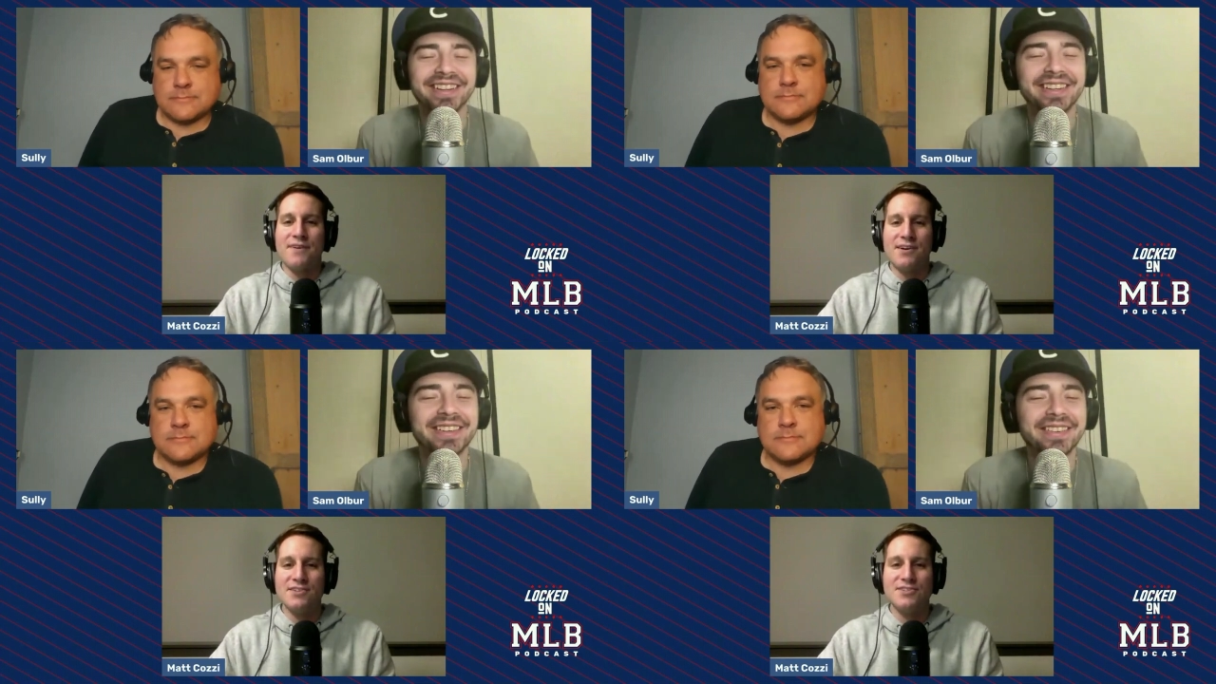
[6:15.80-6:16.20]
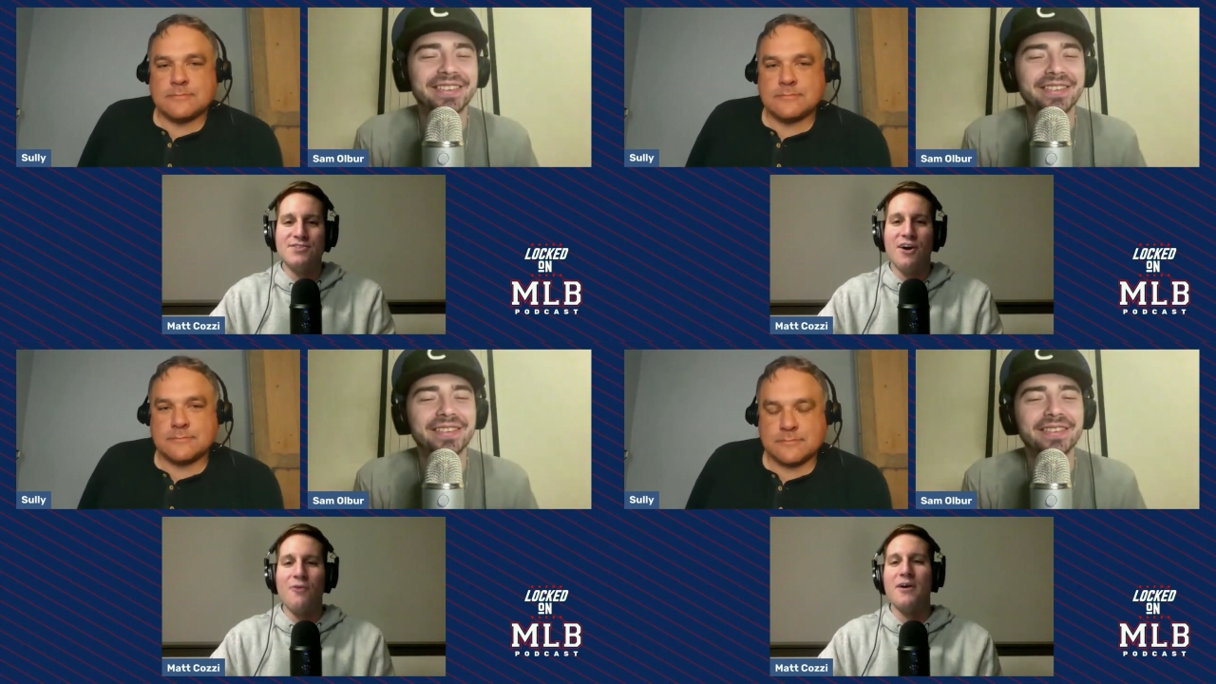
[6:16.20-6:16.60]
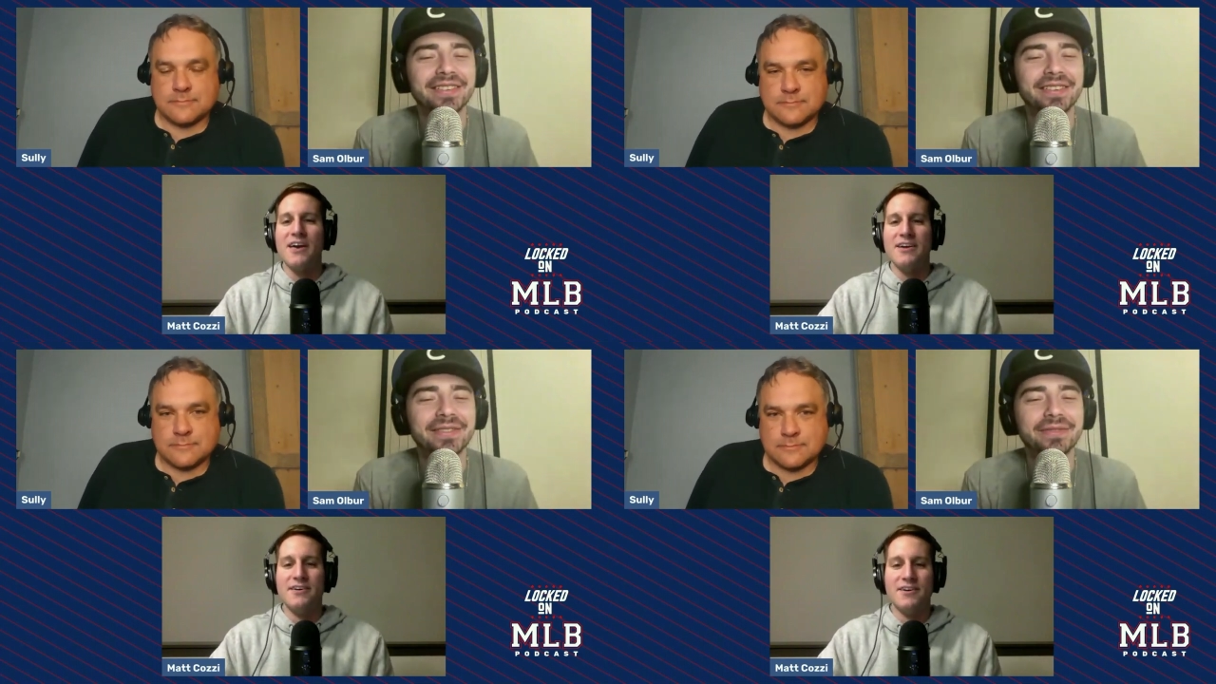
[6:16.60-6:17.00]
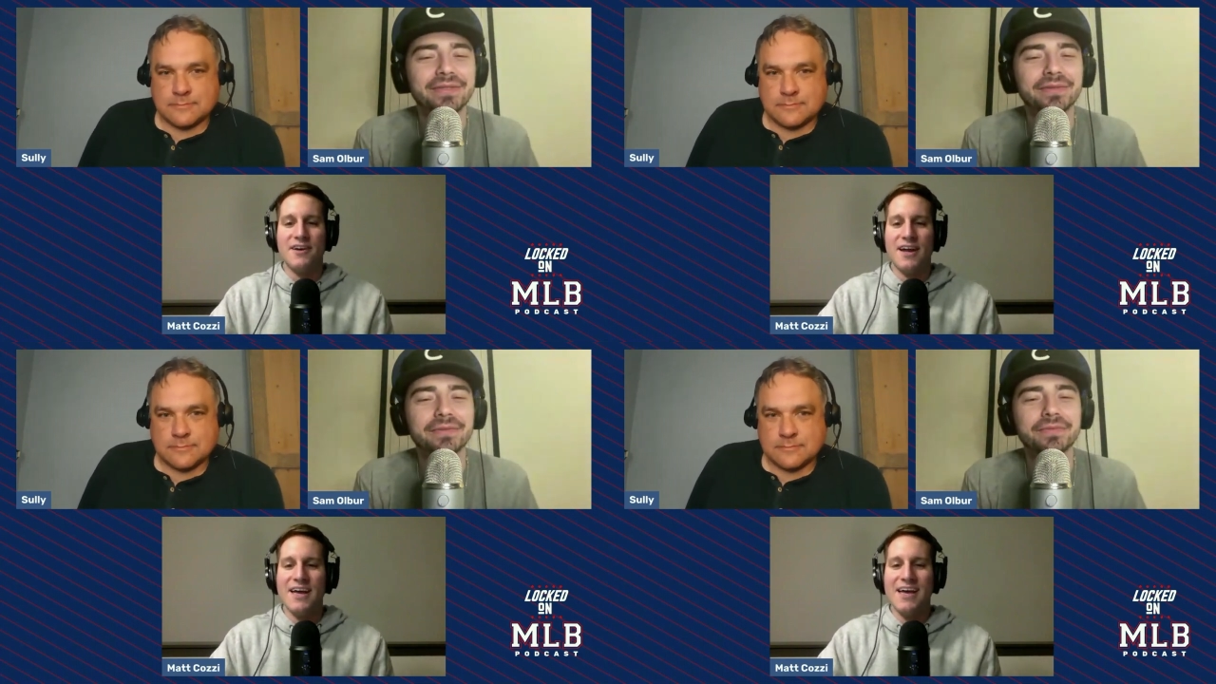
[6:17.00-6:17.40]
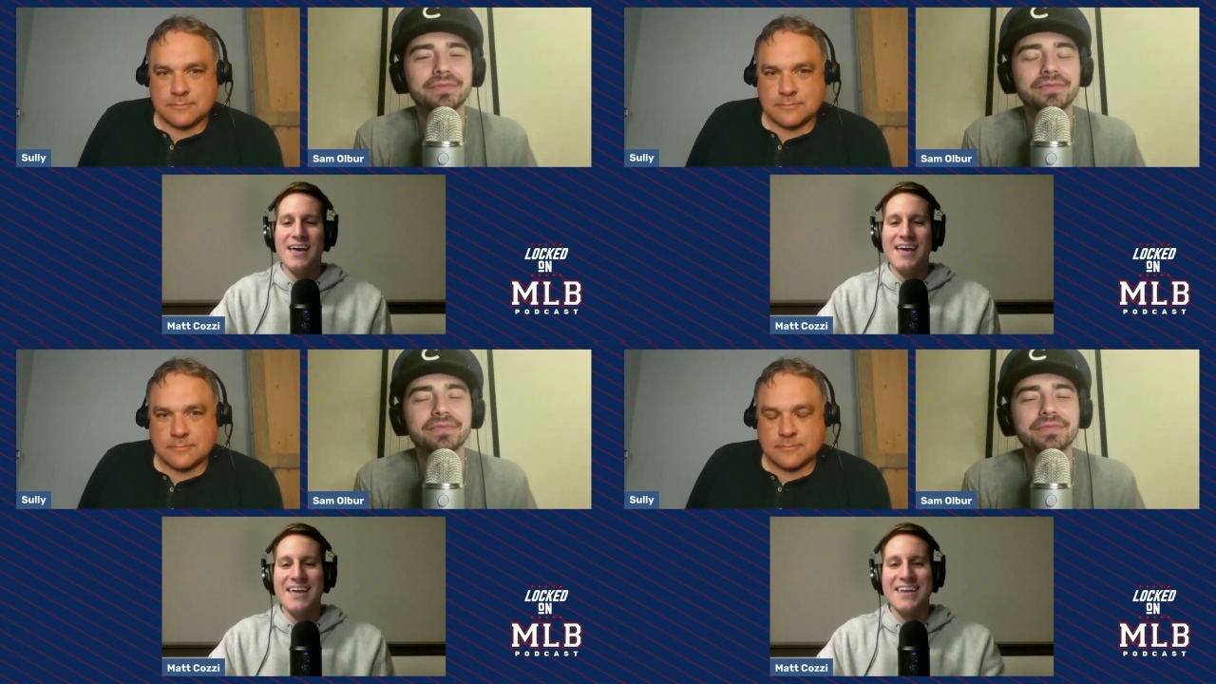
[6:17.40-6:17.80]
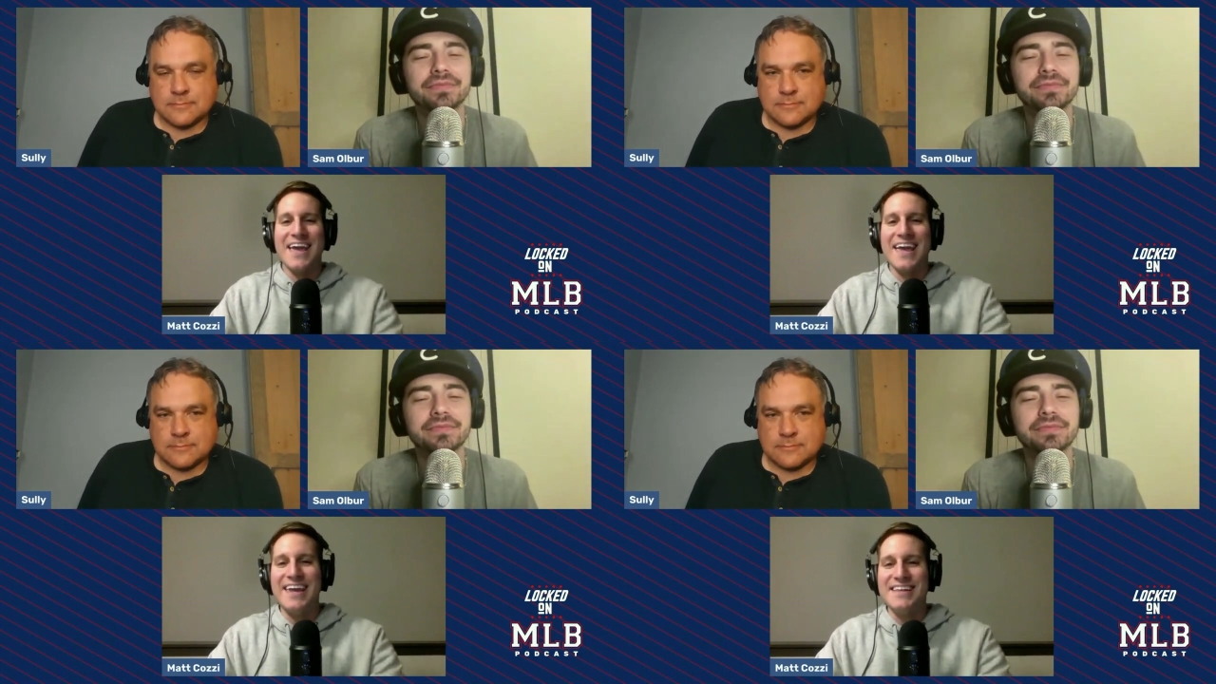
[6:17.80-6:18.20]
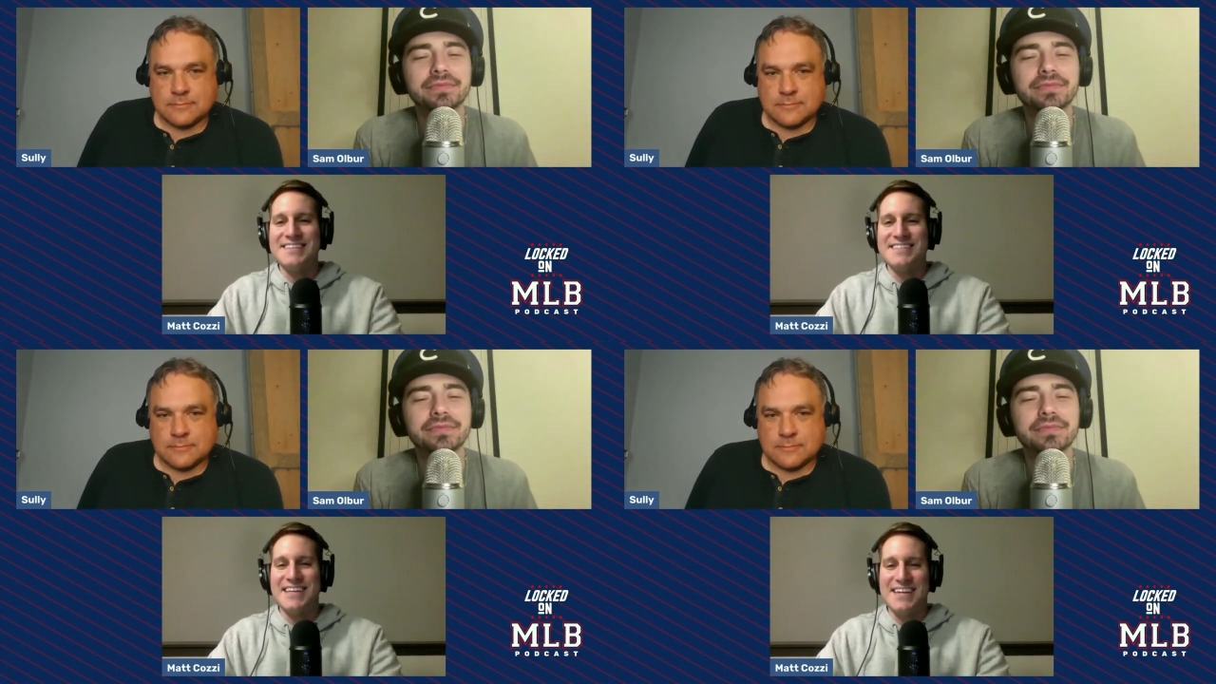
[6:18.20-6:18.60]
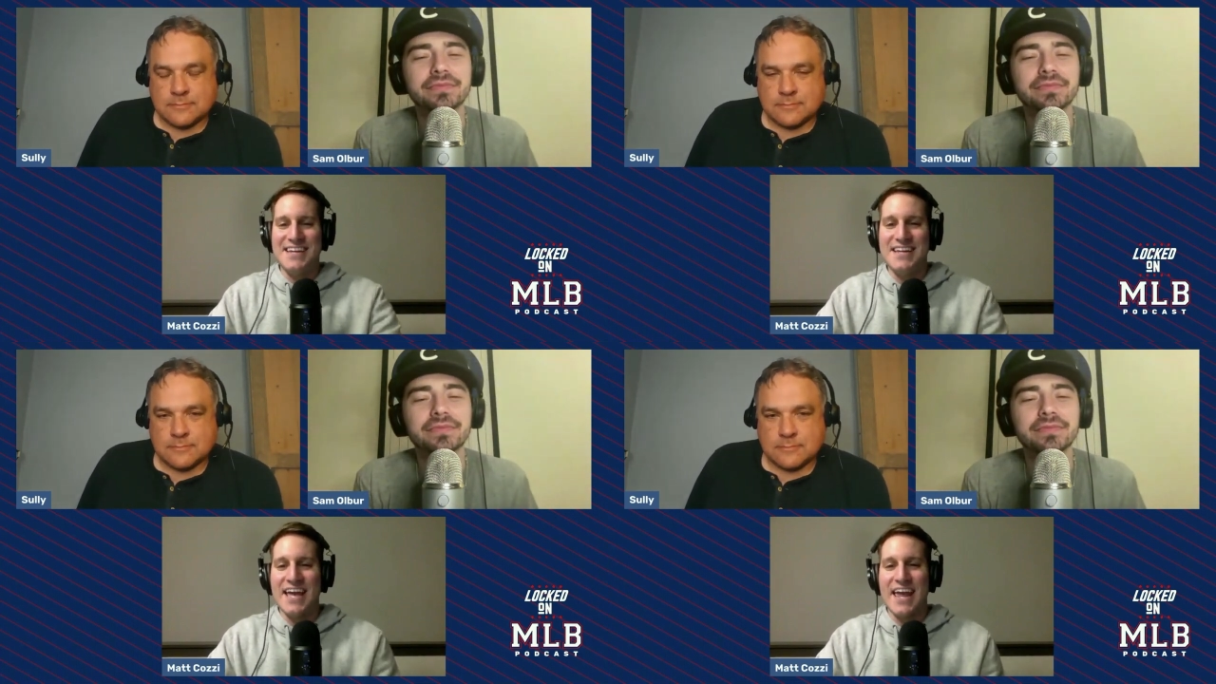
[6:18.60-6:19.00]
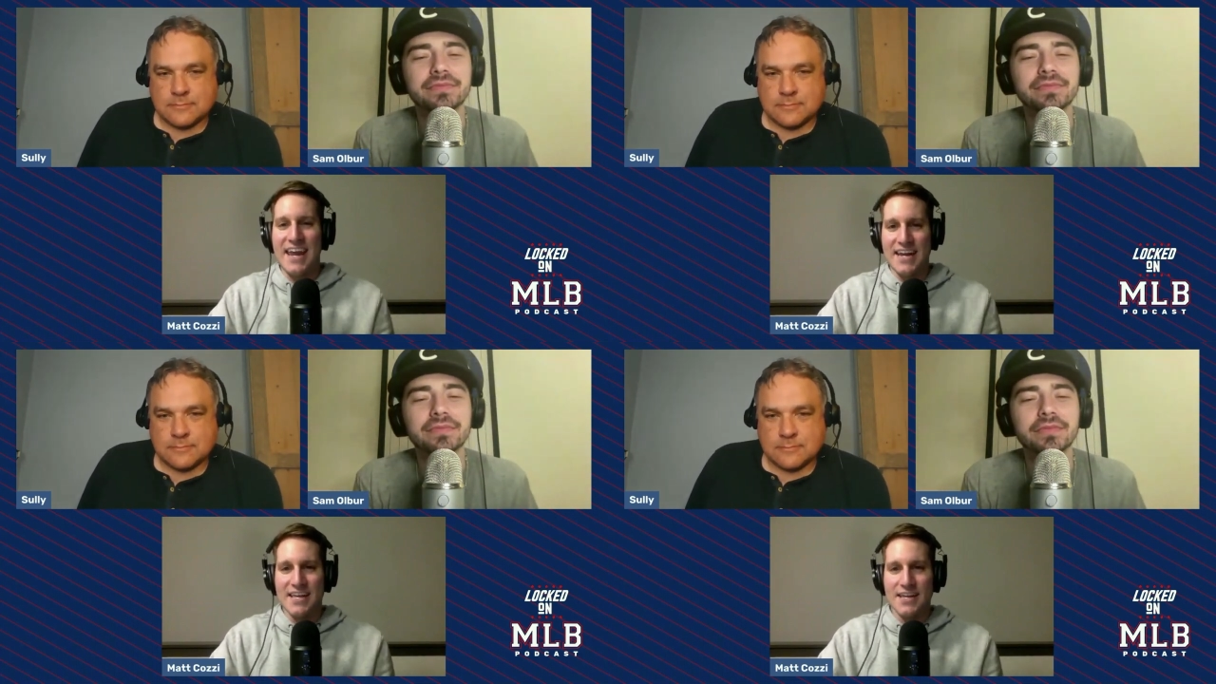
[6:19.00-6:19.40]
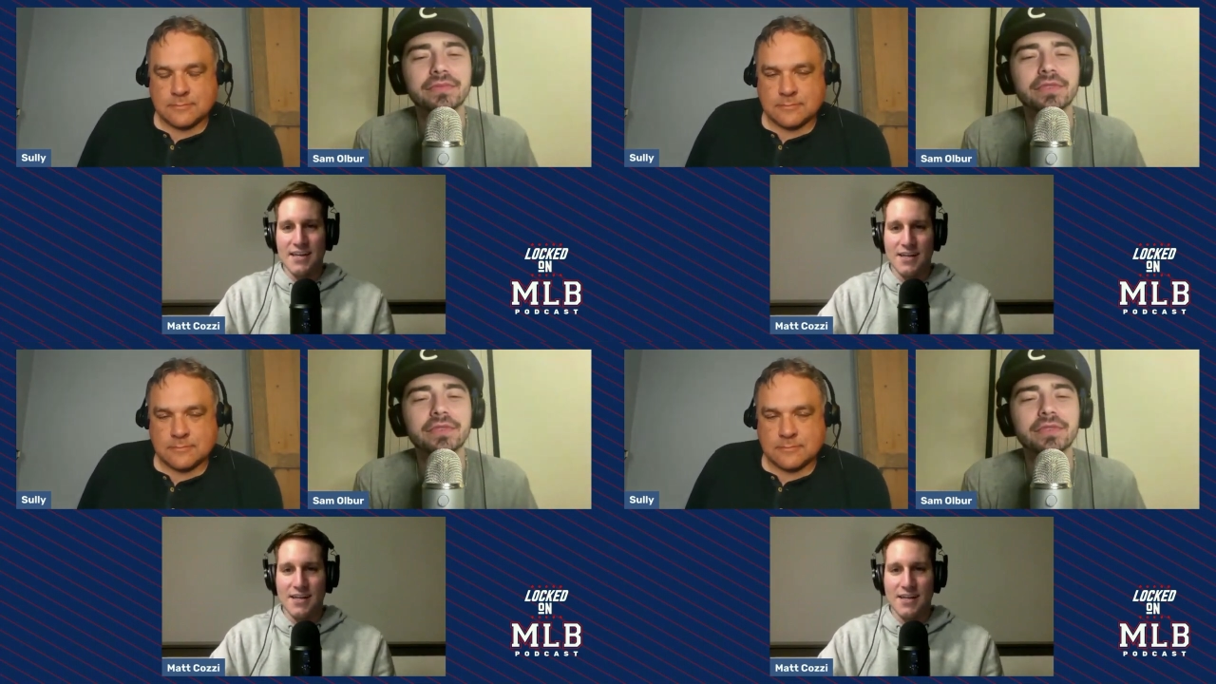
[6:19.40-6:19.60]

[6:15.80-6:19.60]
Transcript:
Speaker 1: first no hitter in 1880?